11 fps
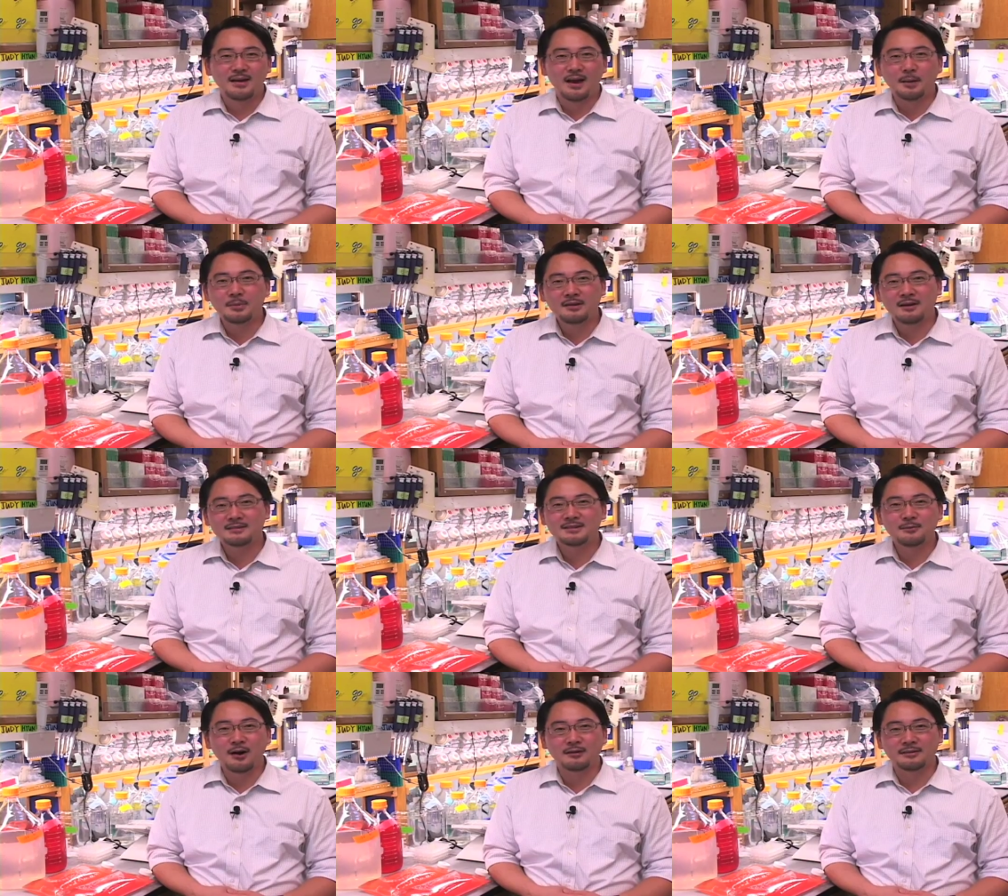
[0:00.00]
Hepatitis C
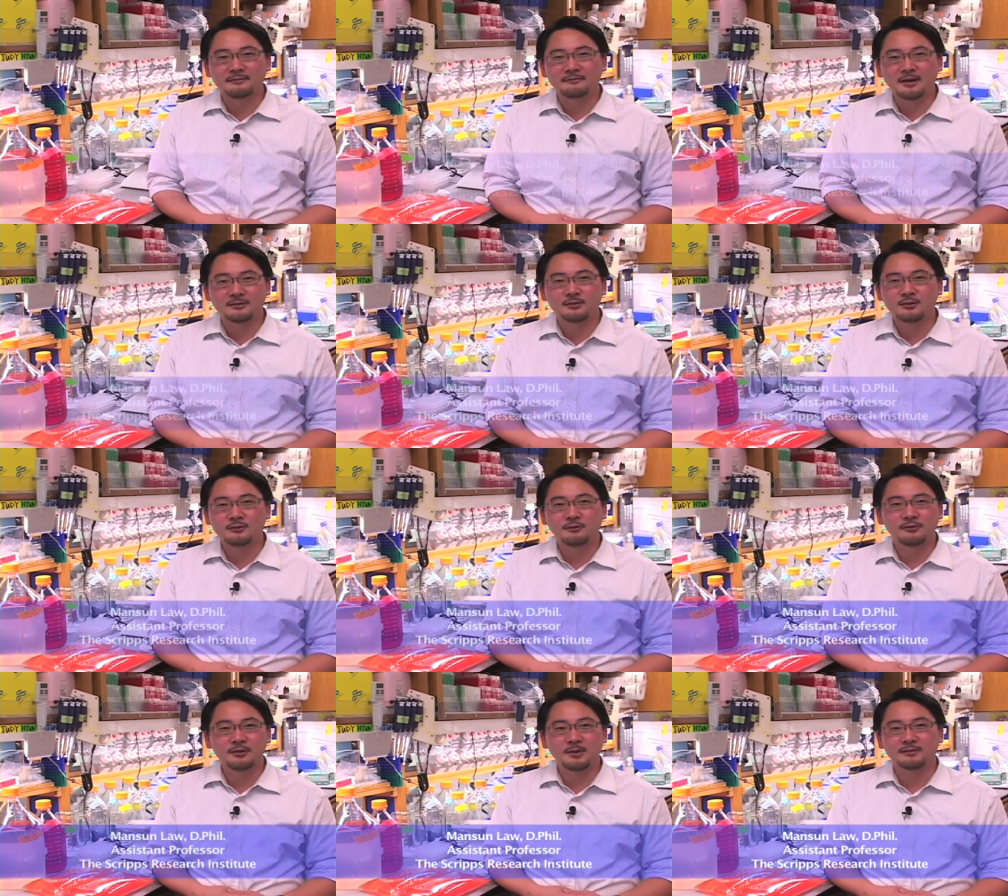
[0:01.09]
virus infects 2 to
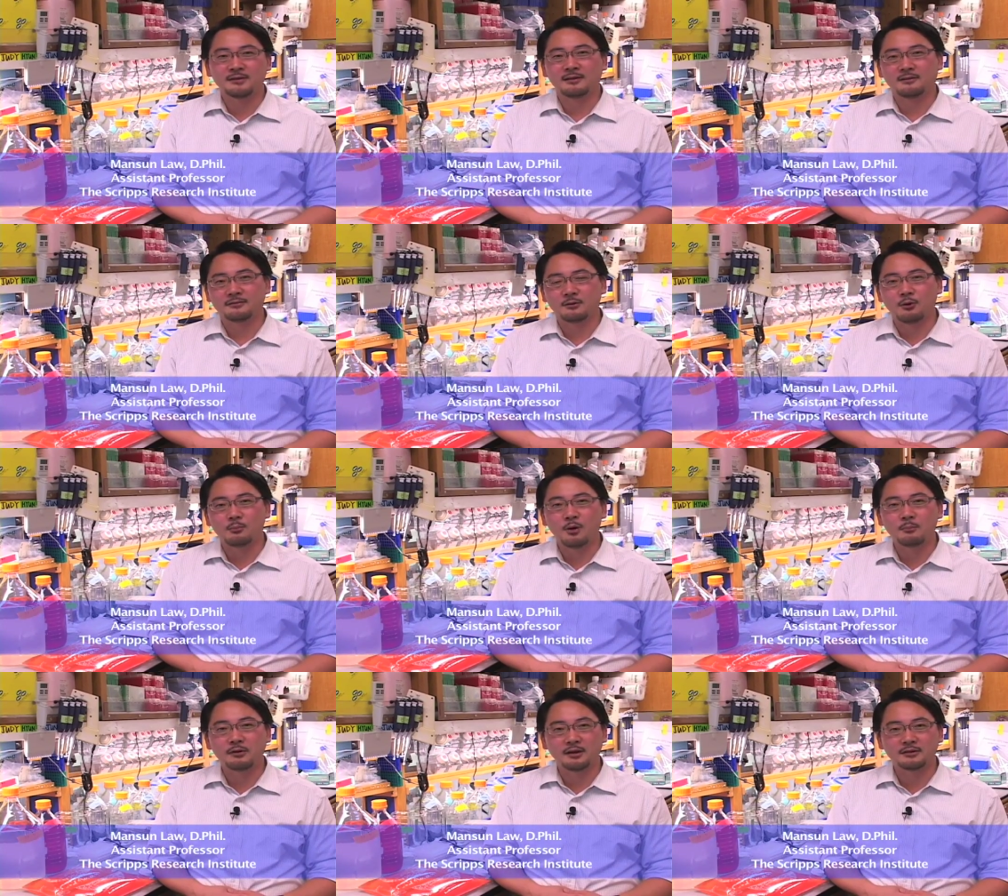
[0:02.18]
3% of the world
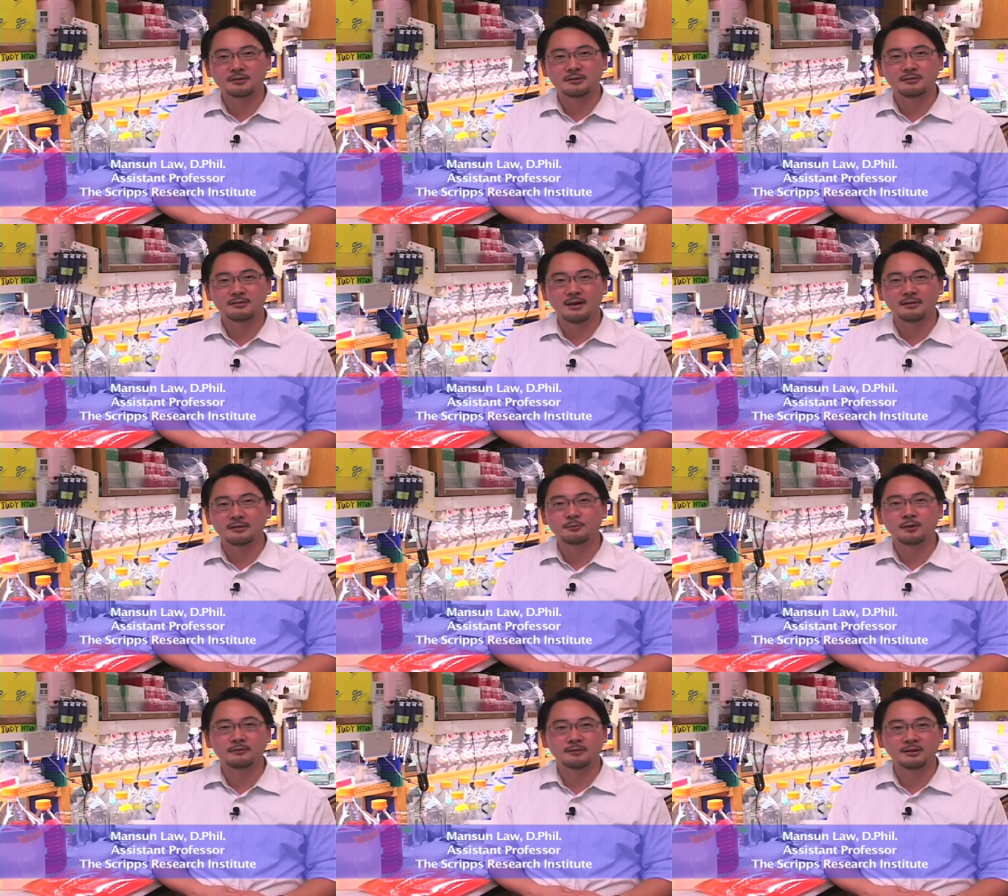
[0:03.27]
population and is
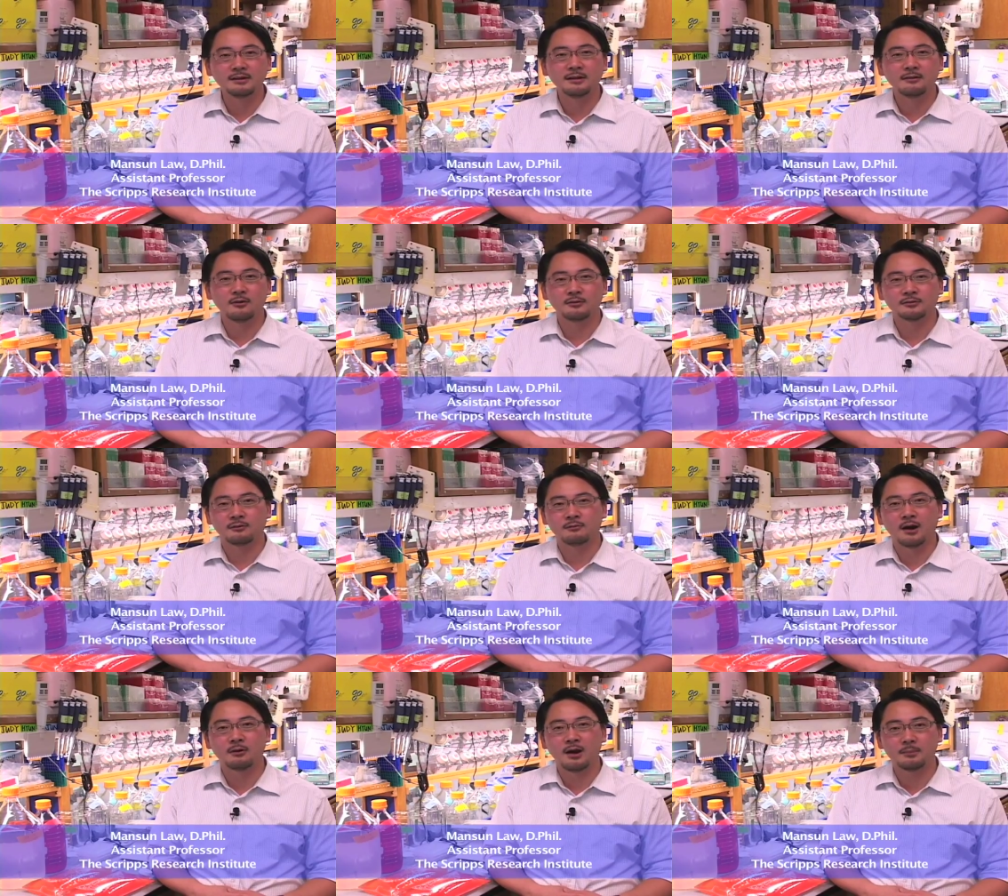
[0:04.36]
one of the leading causes of
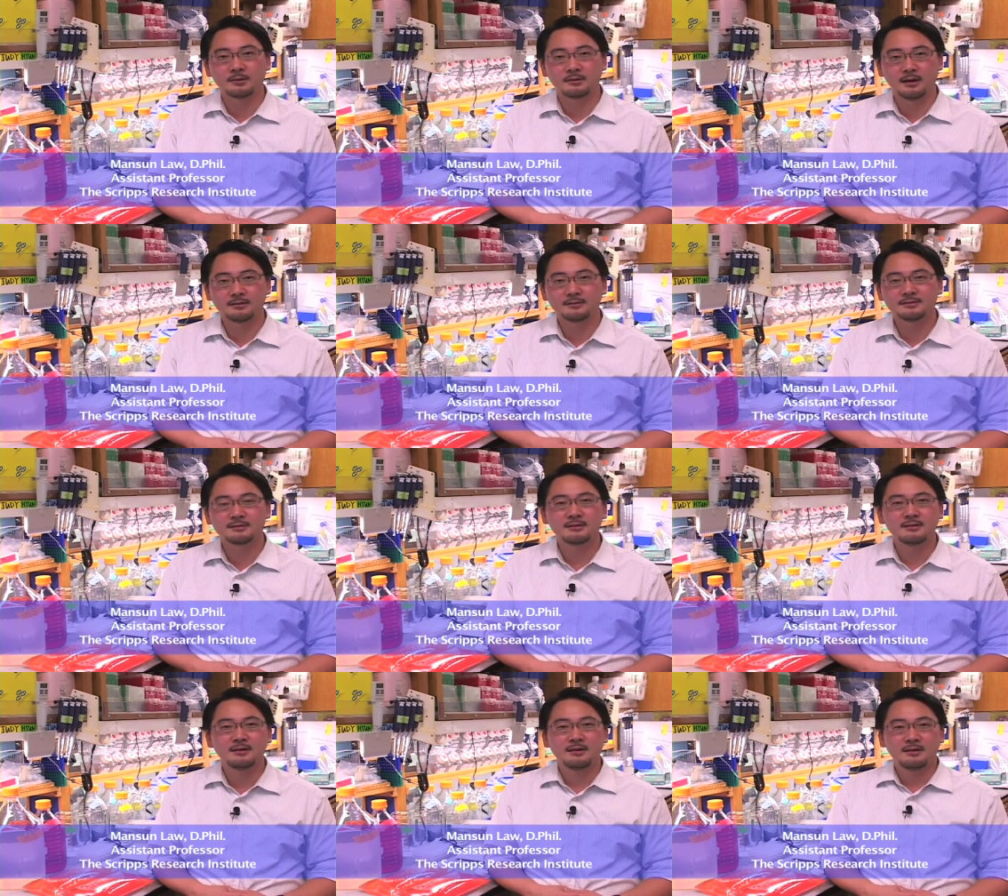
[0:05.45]
viral hepatitis,
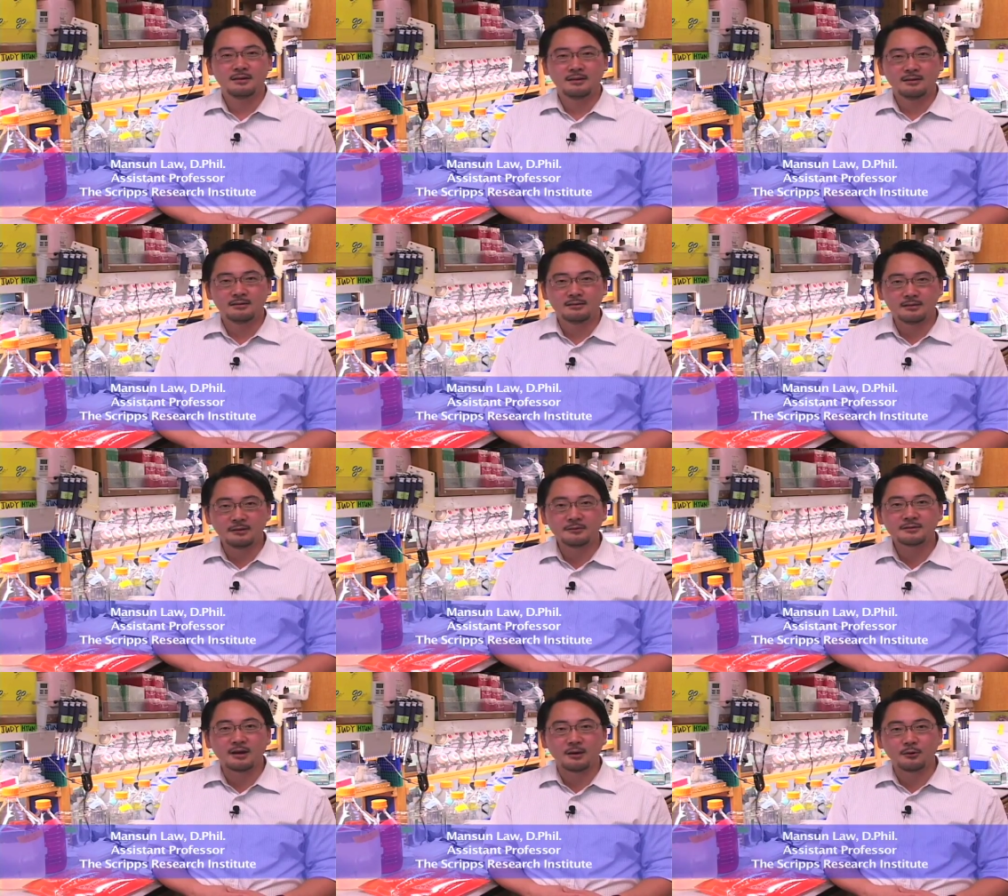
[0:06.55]
liver
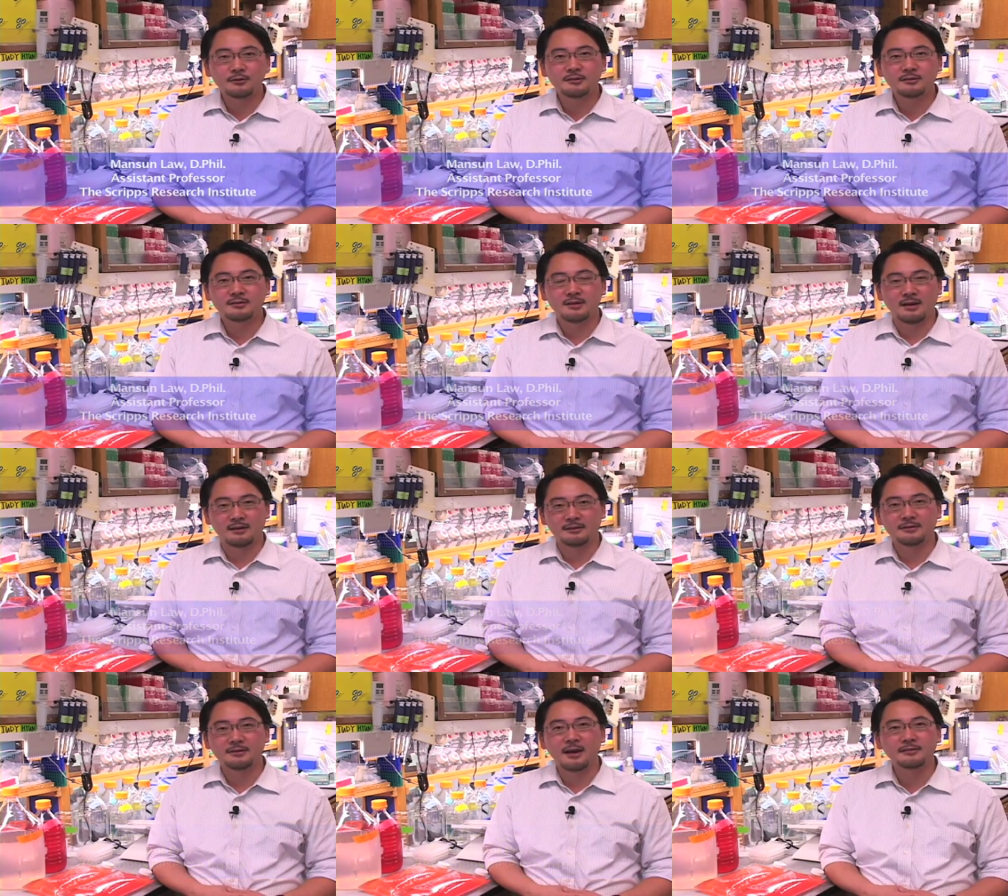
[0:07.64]
cirrhosis, and
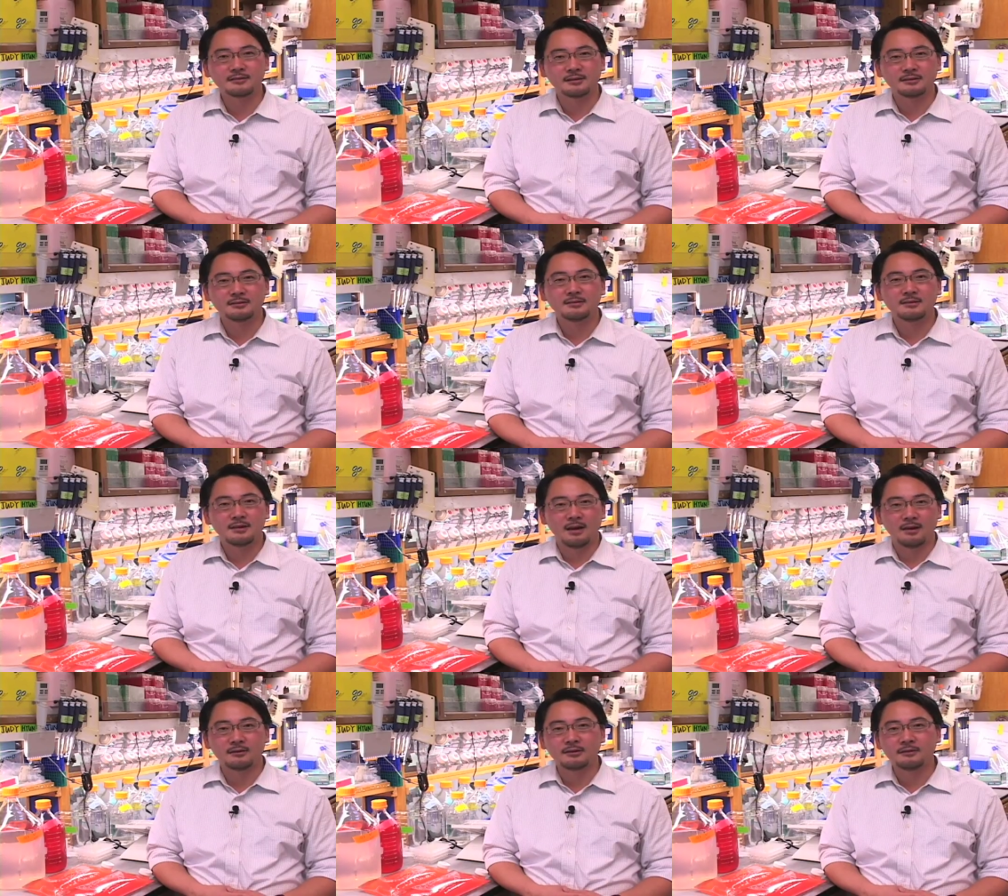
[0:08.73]
liver cancer,
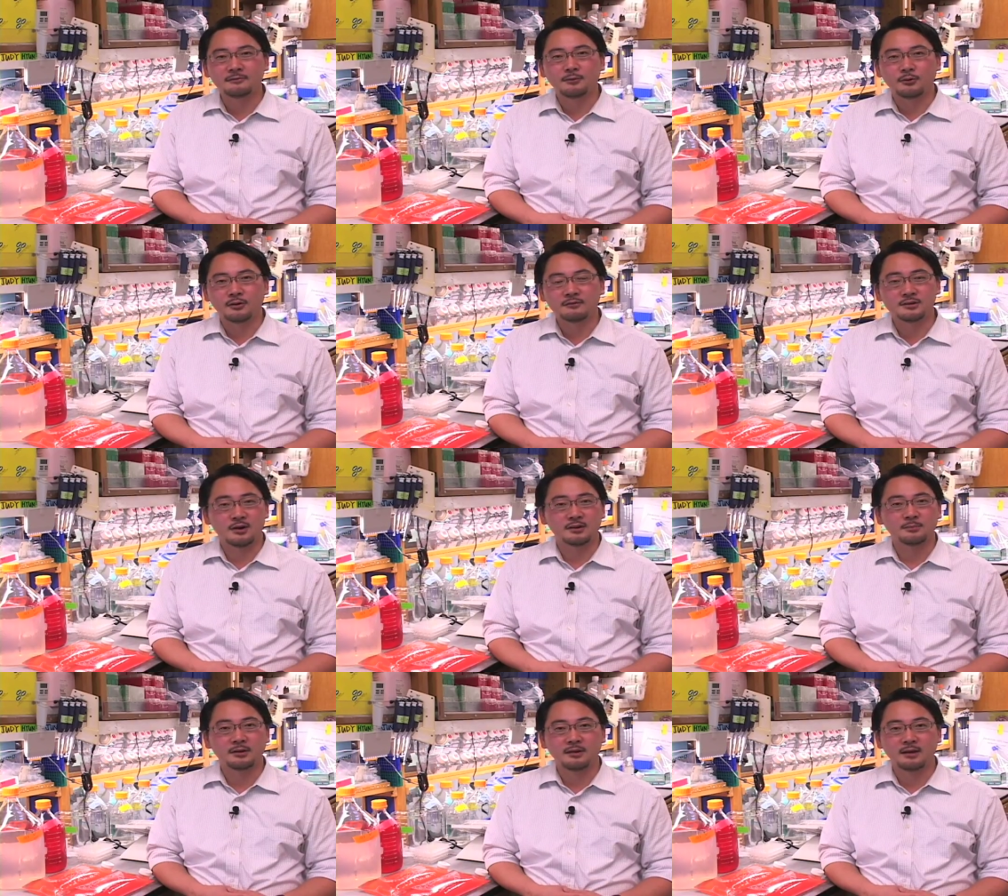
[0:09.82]
and the need for liver
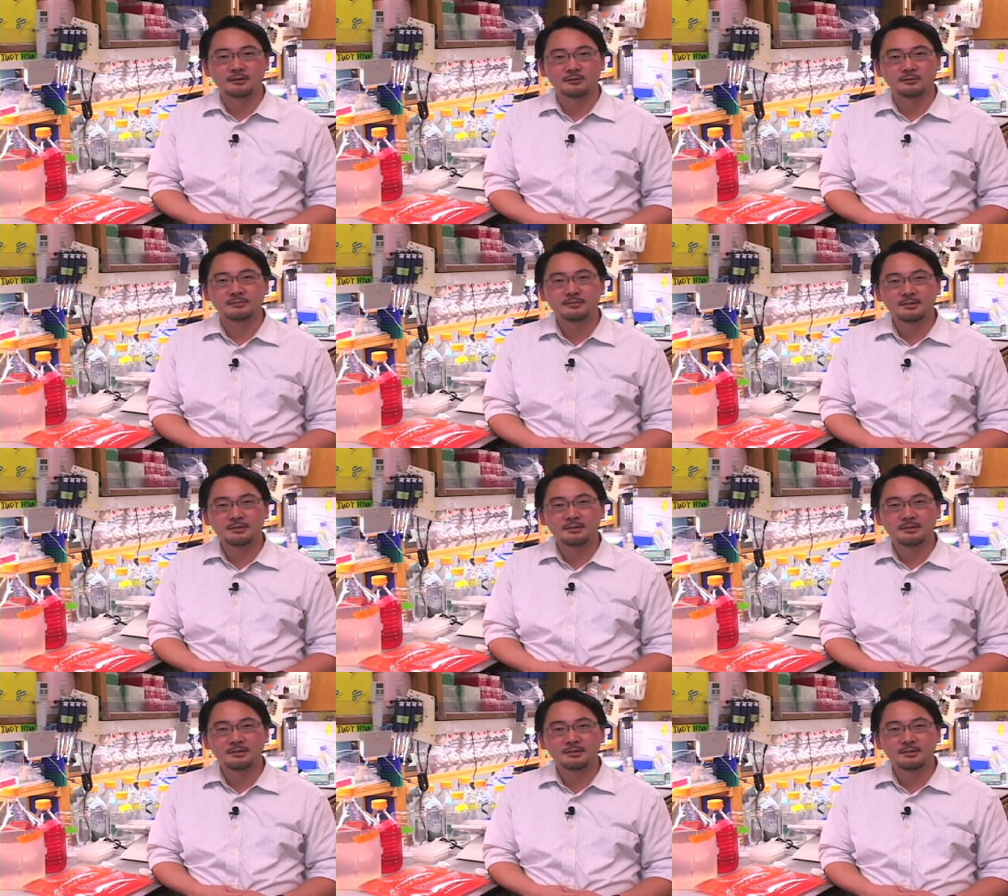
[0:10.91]
transplantation.